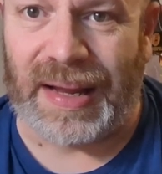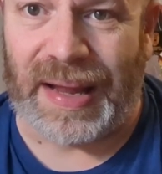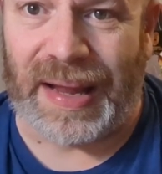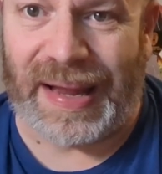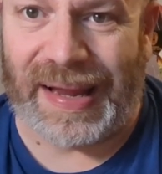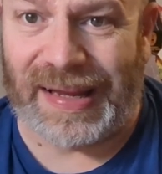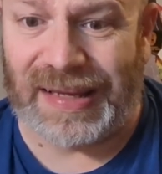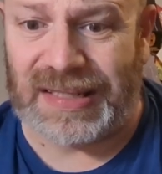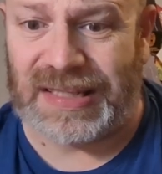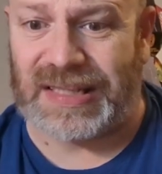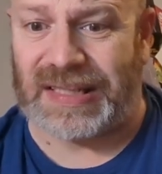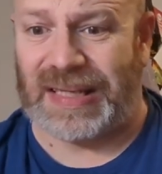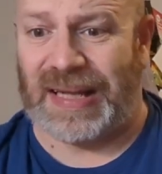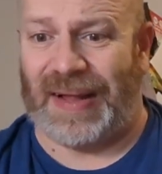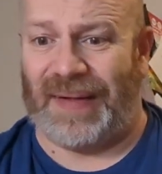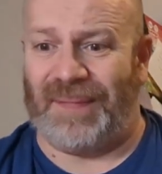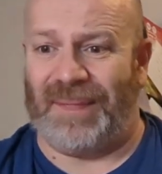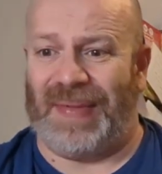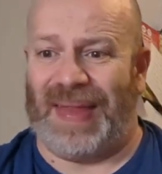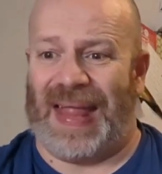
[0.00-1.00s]
it's
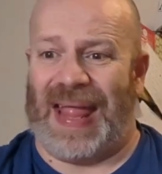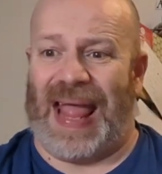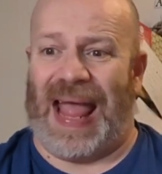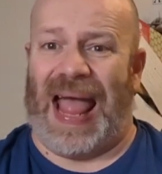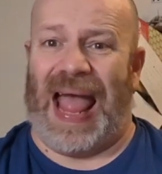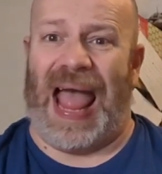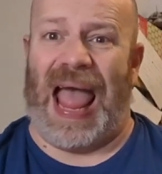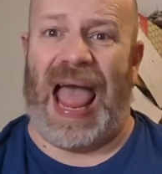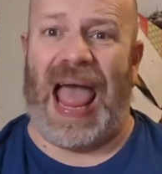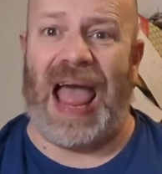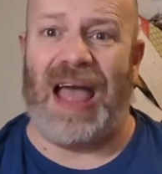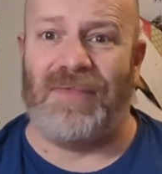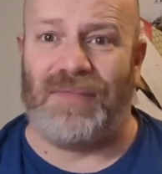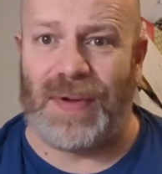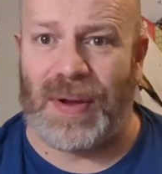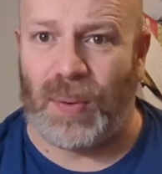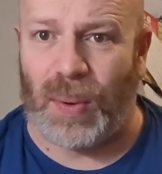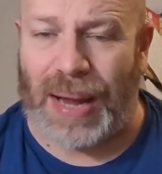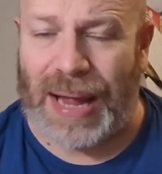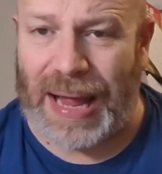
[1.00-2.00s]

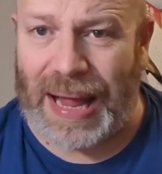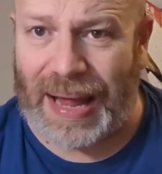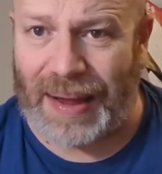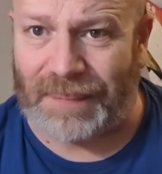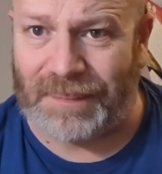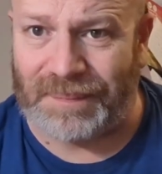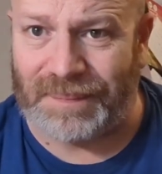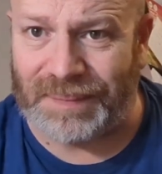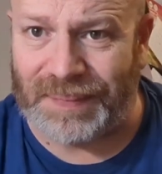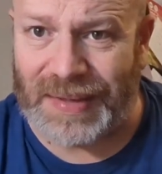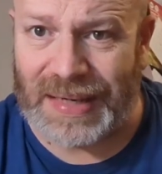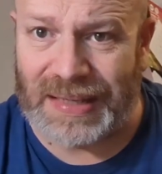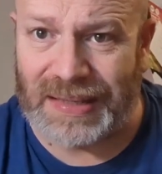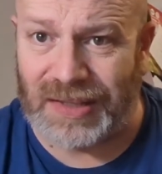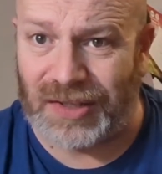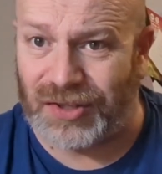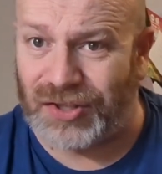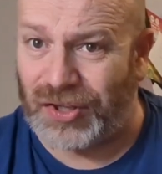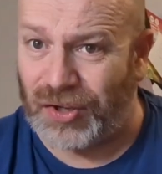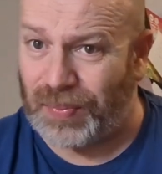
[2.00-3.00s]
everywhere in
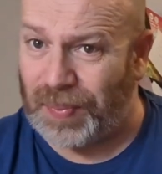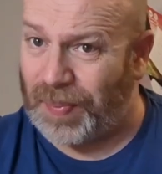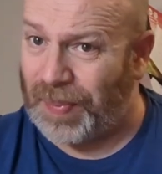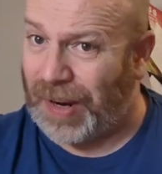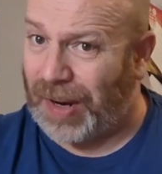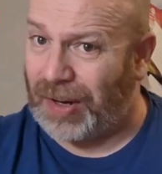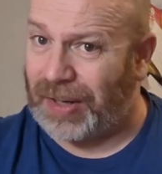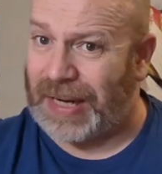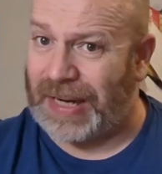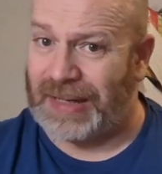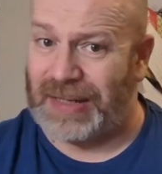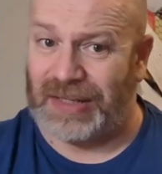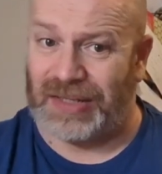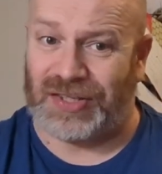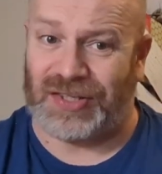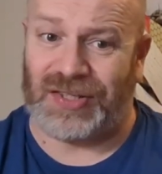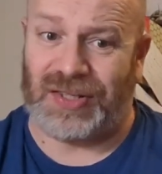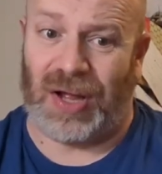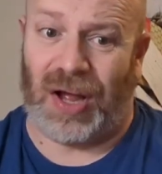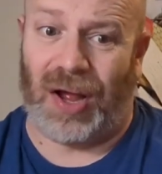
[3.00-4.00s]
the supermarket, this
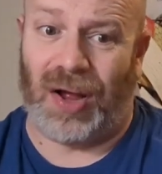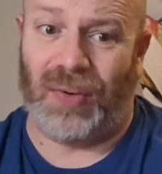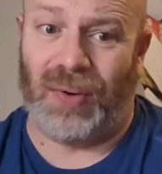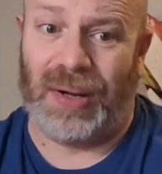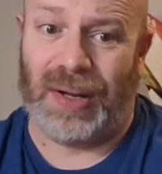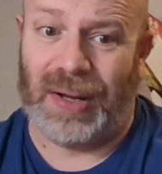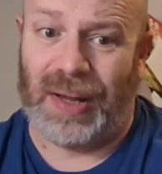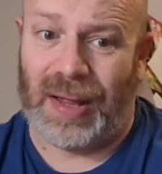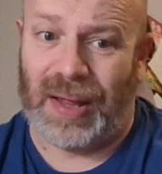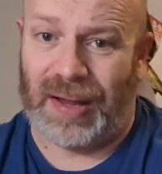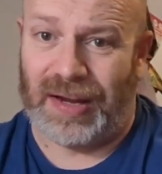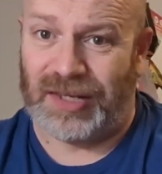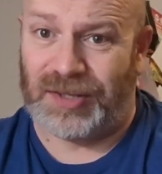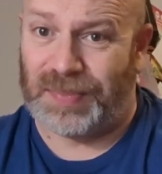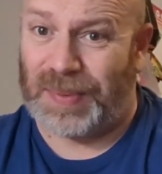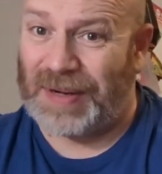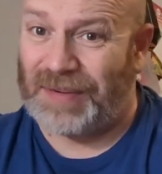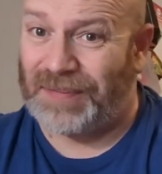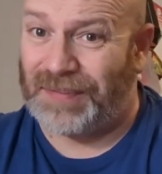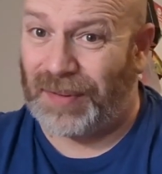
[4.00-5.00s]
style. It's
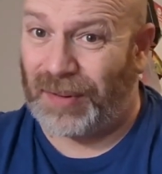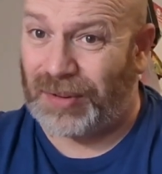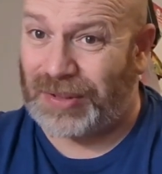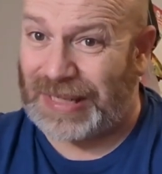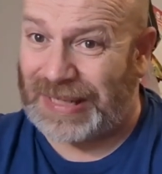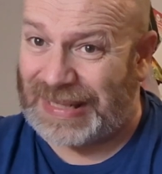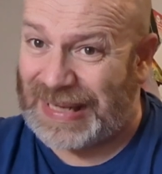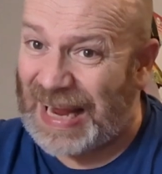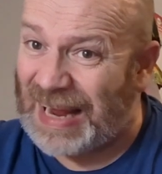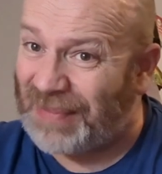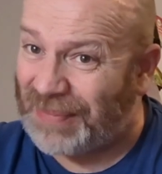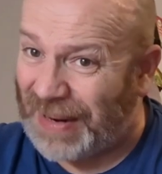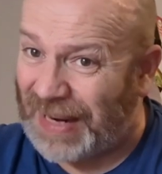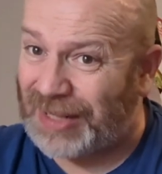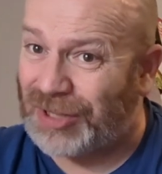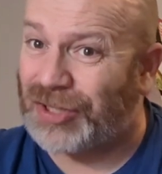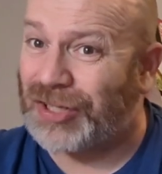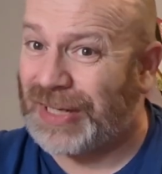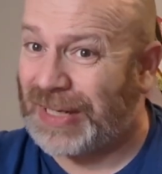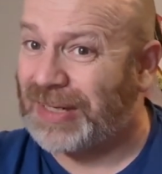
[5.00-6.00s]
been flogged to death,
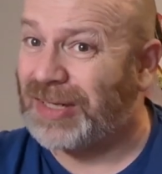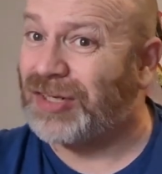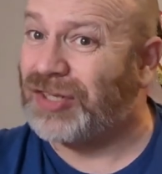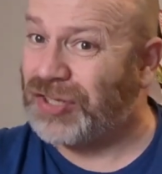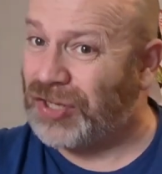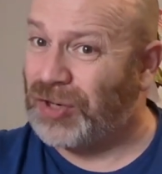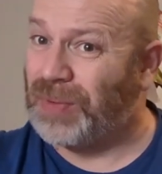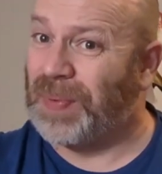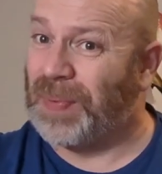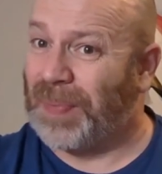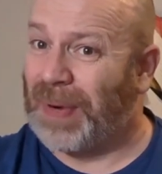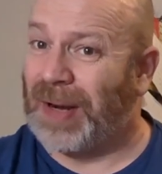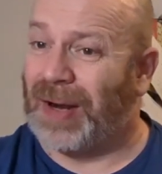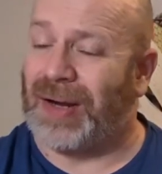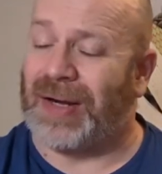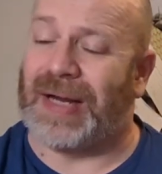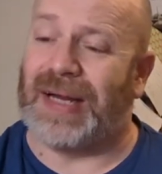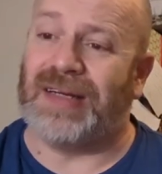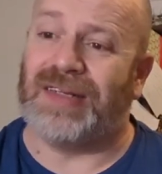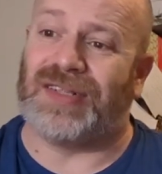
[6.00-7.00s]
actually, in the
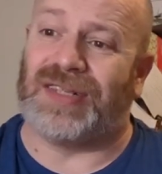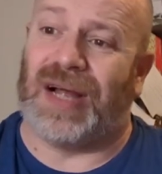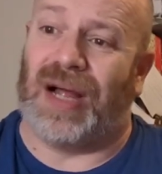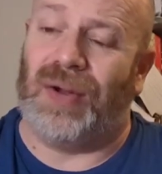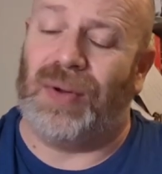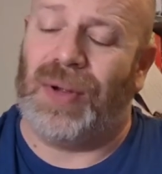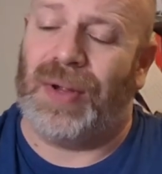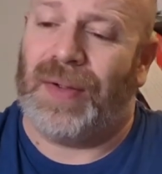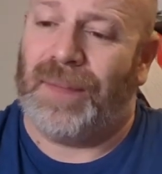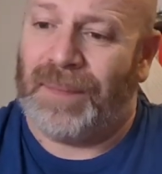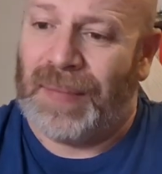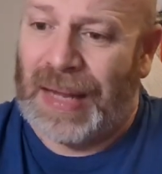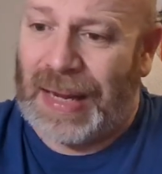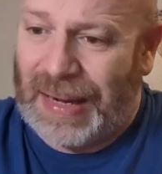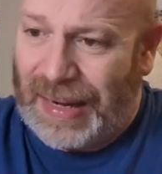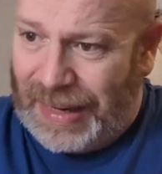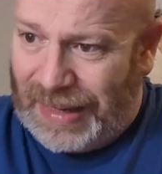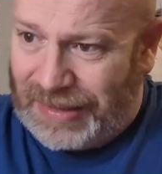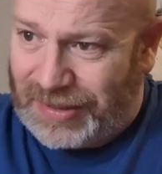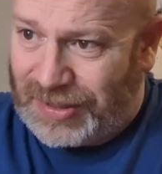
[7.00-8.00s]
supermarket. So
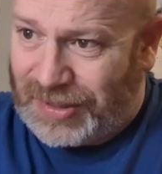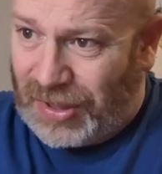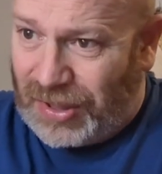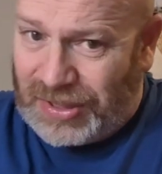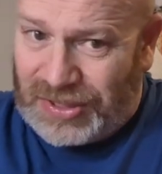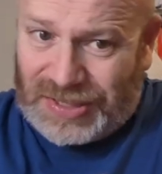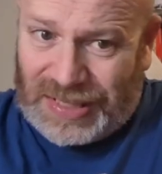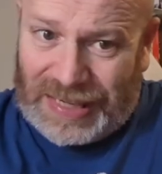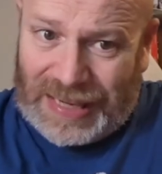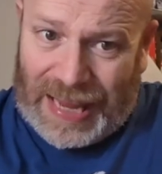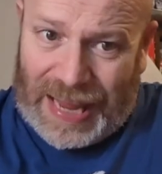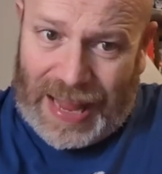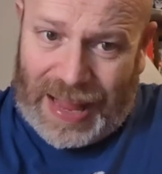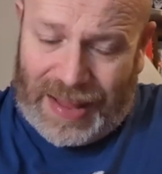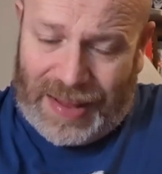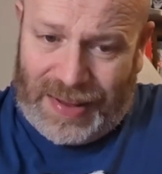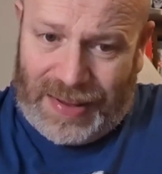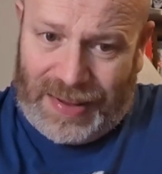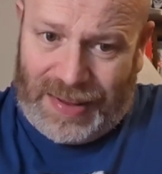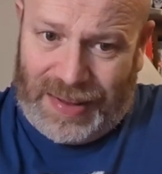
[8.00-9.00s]
it's nice to
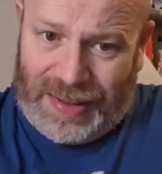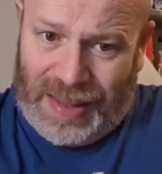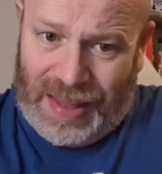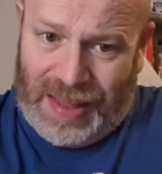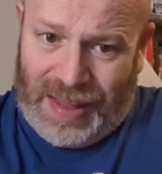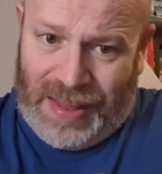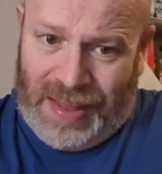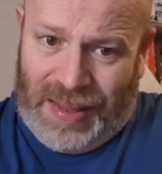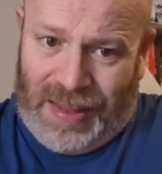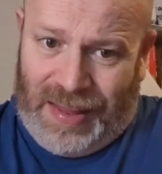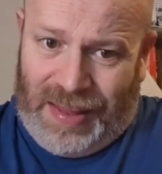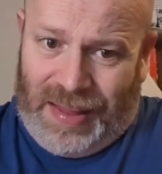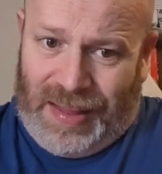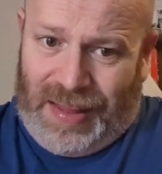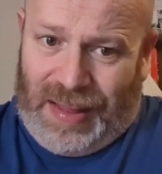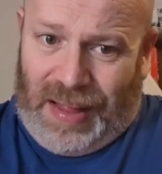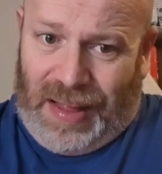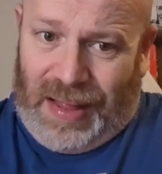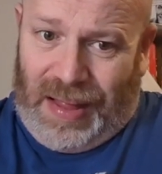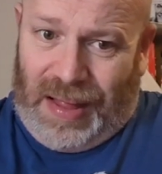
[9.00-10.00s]
get,
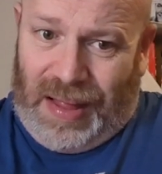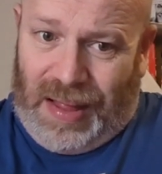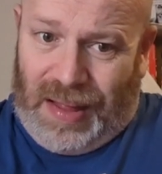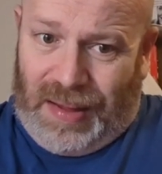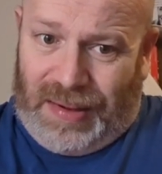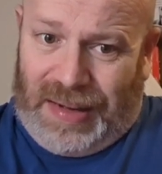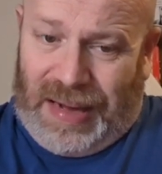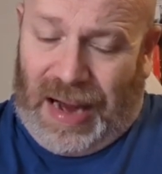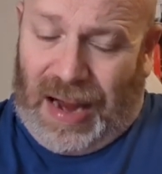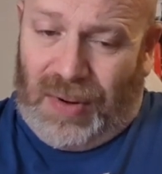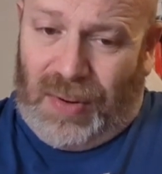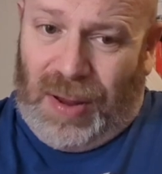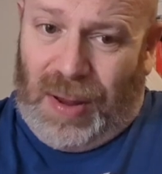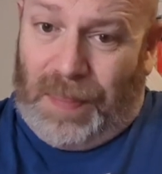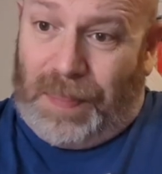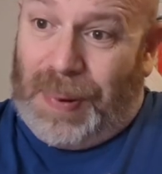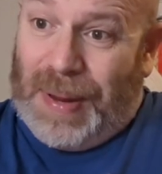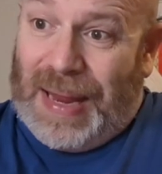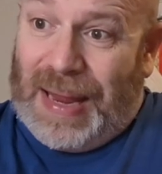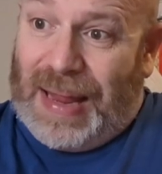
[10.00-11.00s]
a
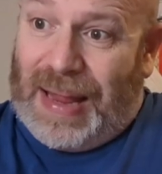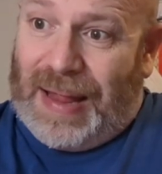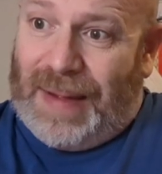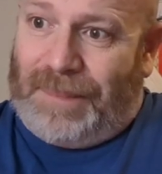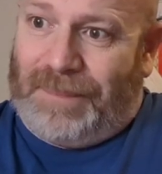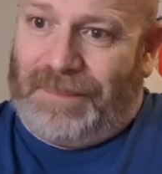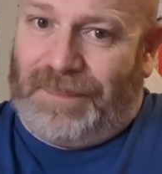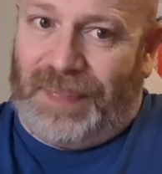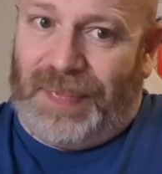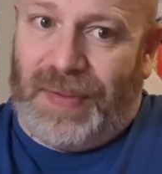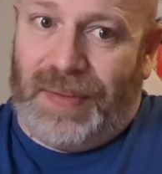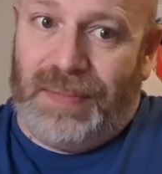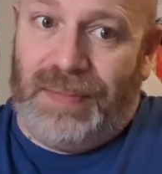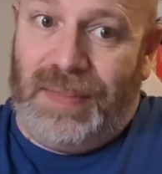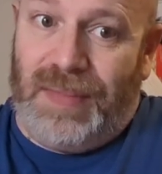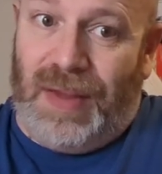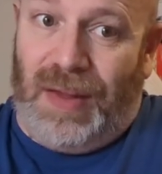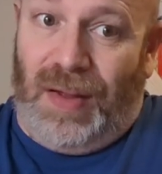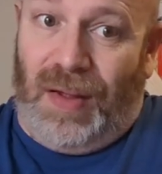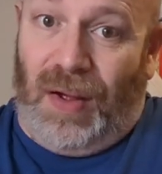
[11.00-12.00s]
beer
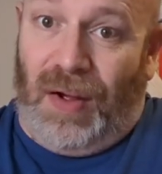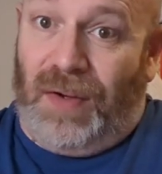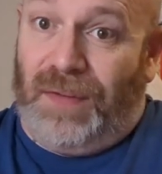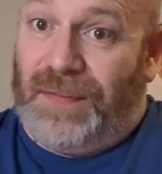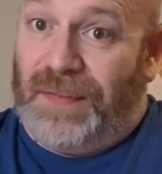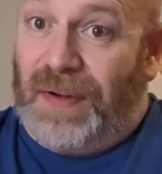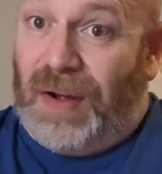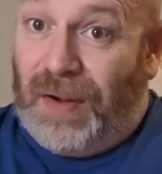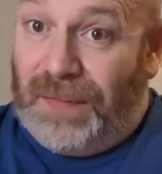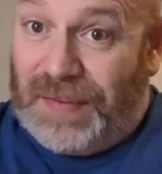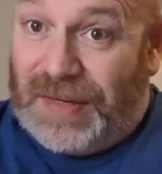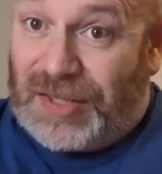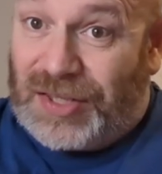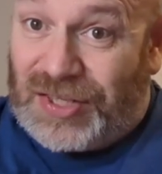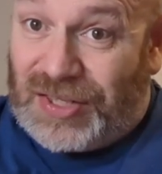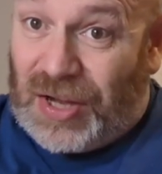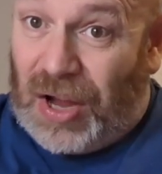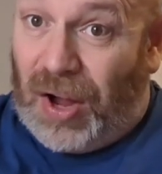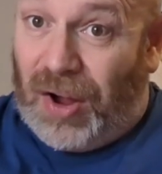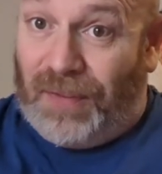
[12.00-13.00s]
of its
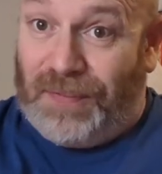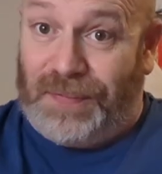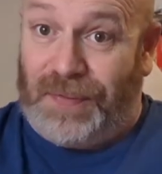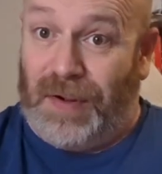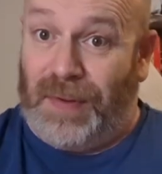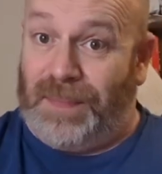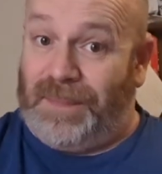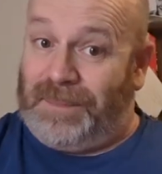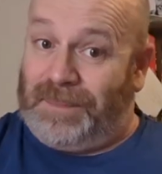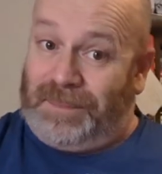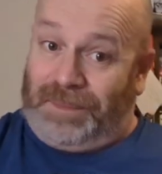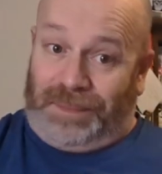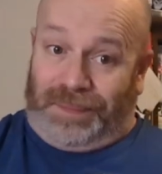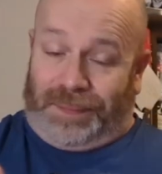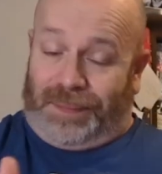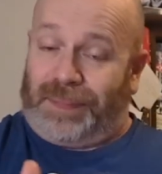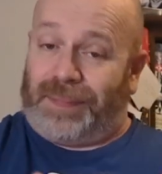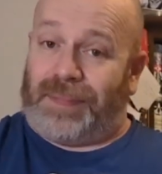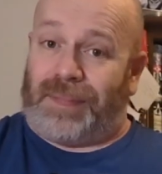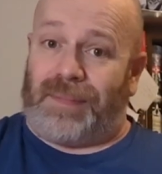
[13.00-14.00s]
style from
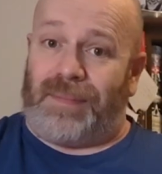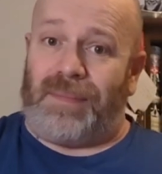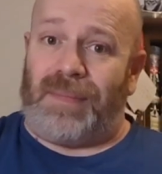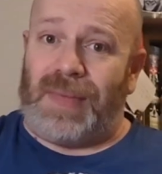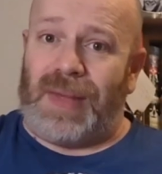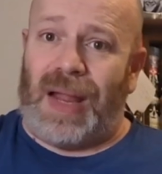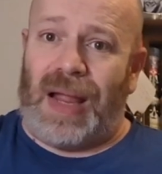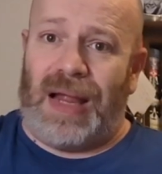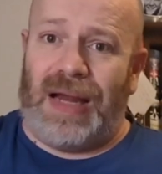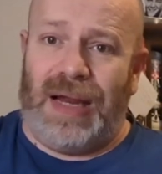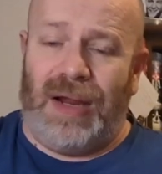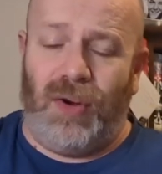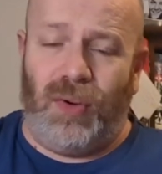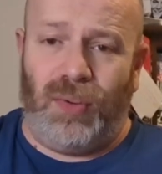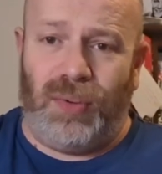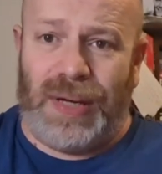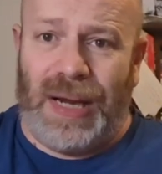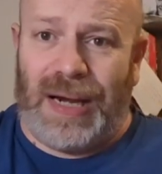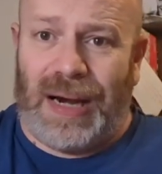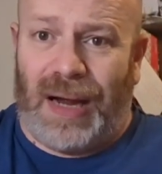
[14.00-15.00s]
a
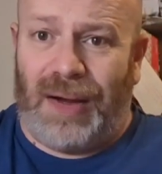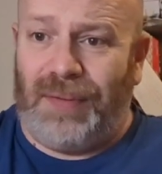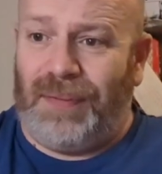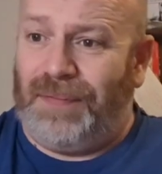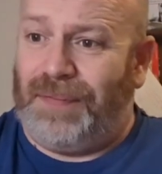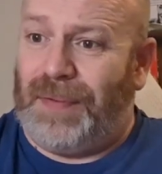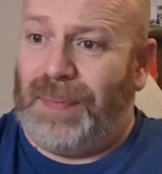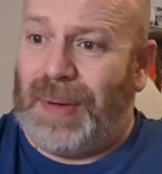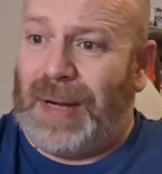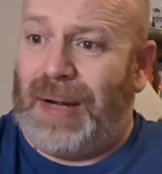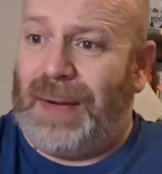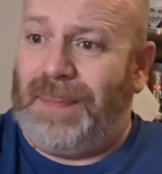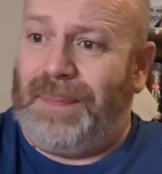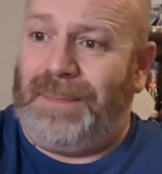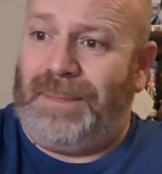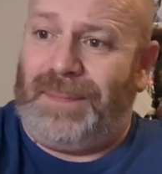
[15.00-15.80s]
little, from a